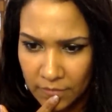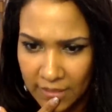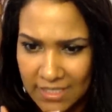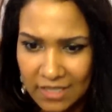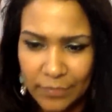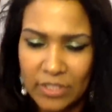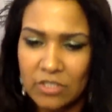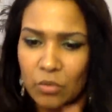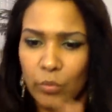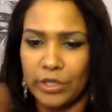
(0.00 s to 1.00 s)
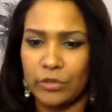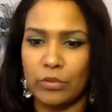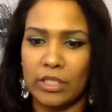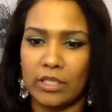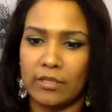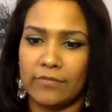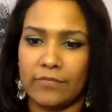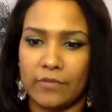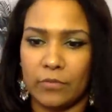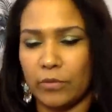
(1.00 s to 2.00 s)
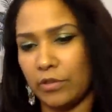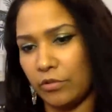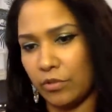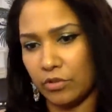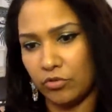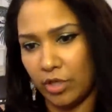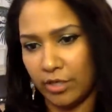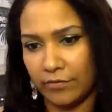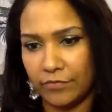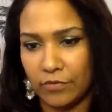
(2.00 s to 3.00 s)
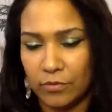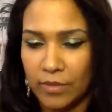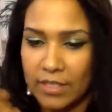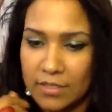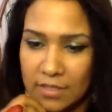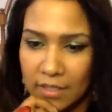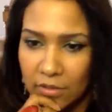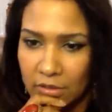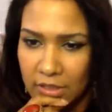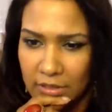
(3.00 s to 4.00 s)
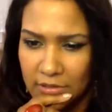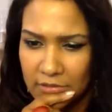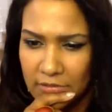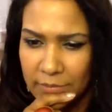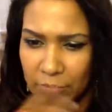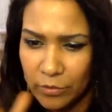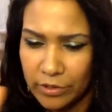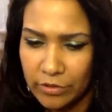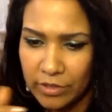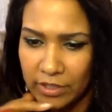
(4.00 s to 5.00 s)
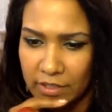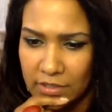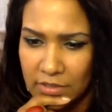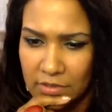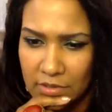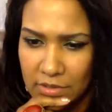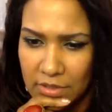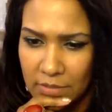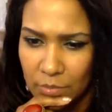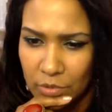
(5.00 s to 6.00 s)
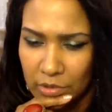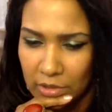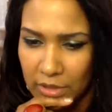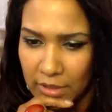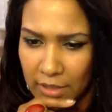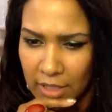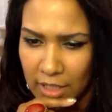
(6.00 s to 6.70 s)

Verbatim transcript: I guess it depends on where you live and whether you could drive through that state or not. I mean, whether you can get to the border or not.